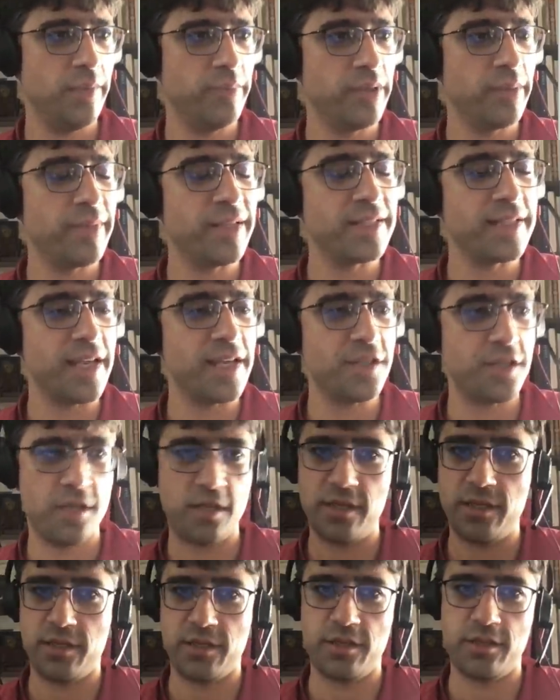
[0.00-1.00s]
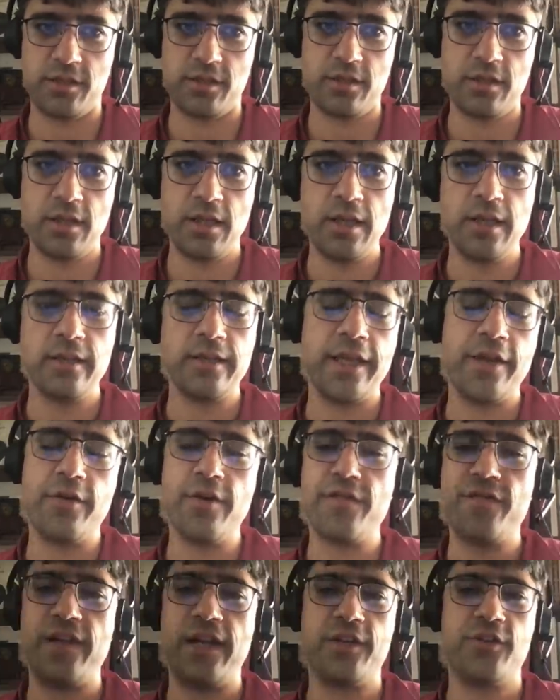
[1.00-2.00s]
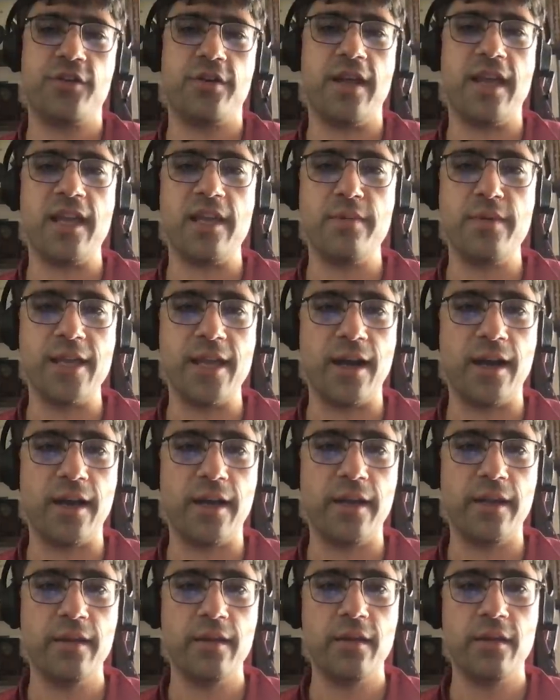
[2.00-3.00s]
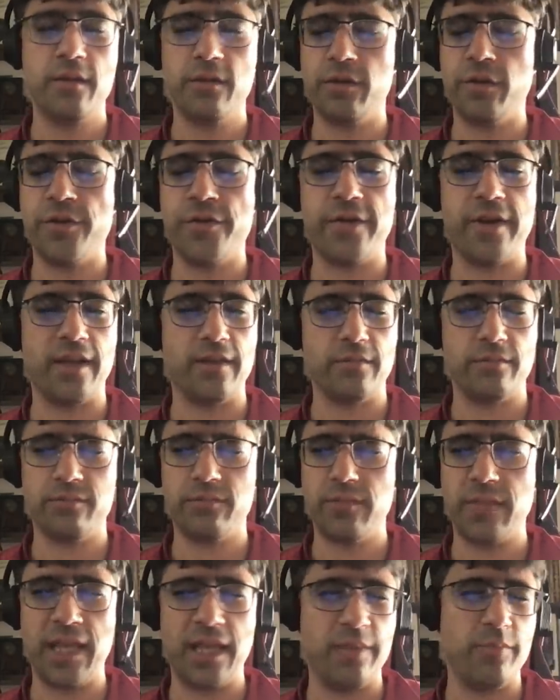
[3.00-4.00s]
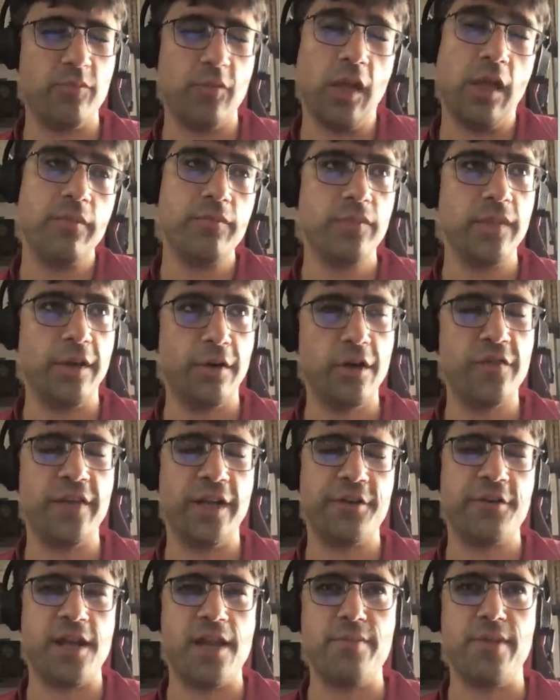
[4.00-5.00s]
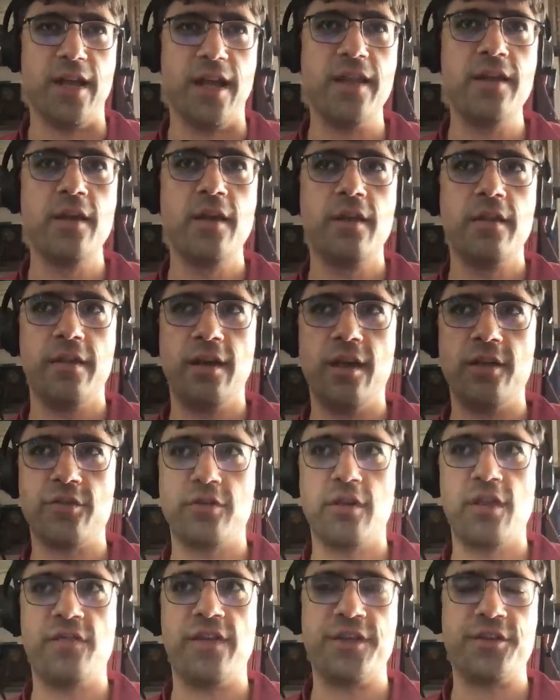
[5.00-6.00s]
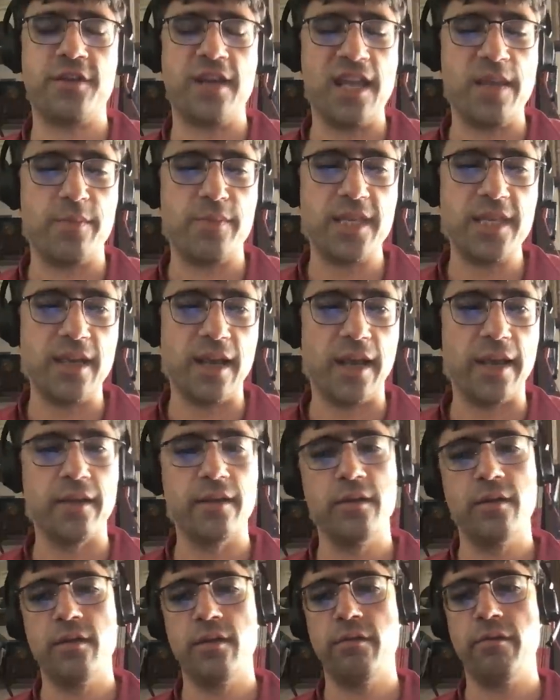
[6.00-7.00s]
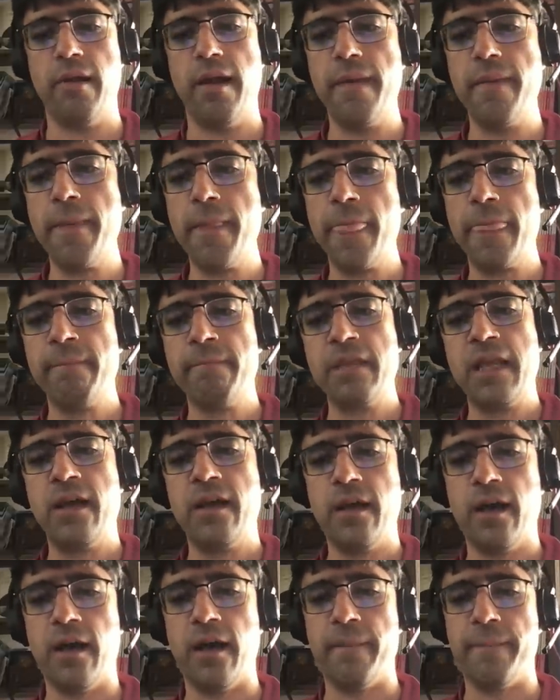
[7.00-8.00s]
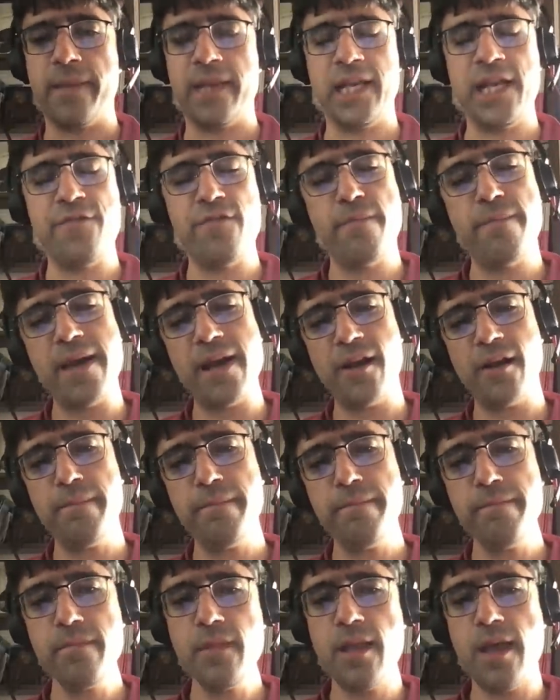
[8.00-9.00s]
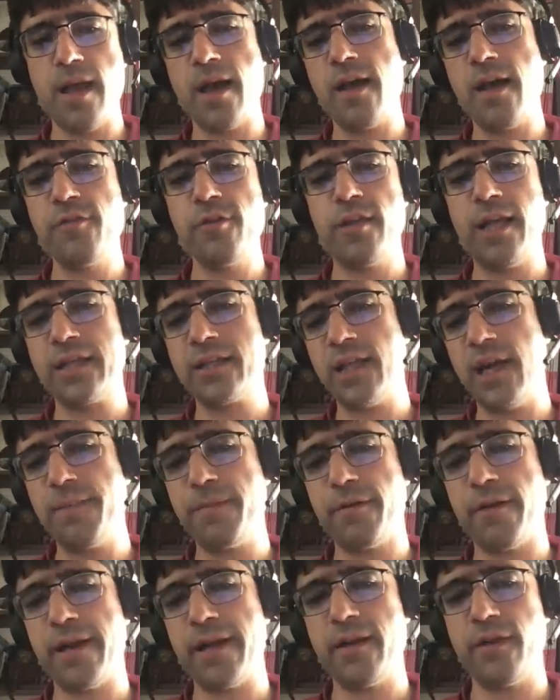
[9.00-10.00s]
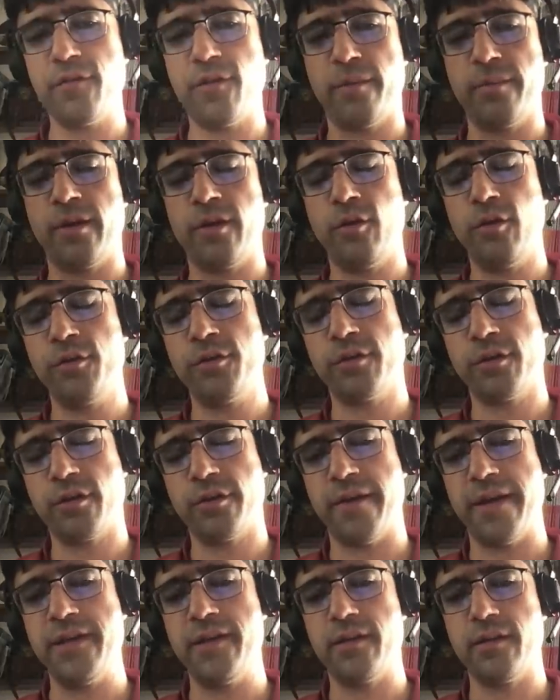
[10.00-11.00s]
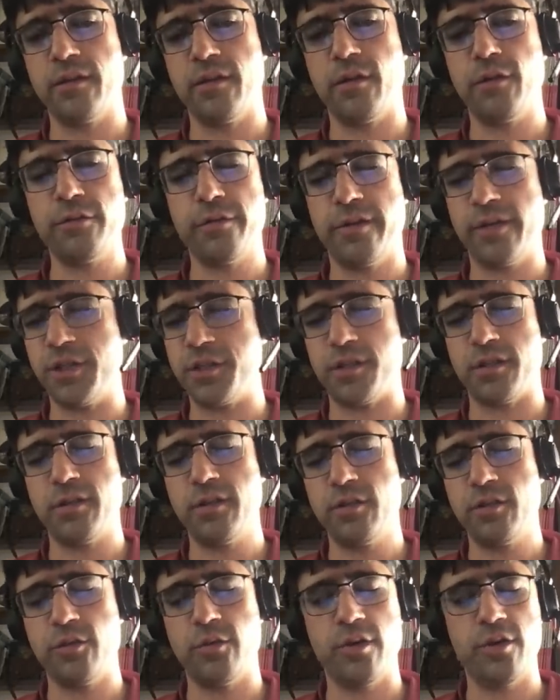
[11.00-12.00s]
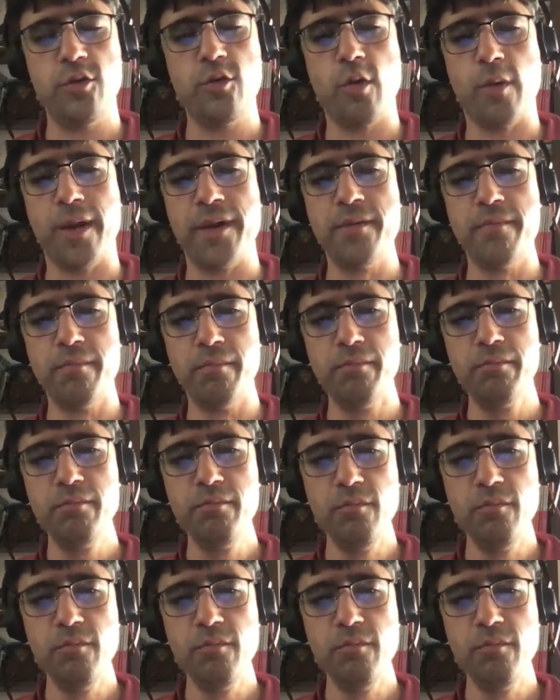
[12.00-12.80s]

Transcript: implementation decision. They don't affect your A B I or your, no, they don't affect your A B I. They also don't affect your A P I, right? Um, and even better, uh, if you'd like to upgrade from an older crate, older edition to a newer one,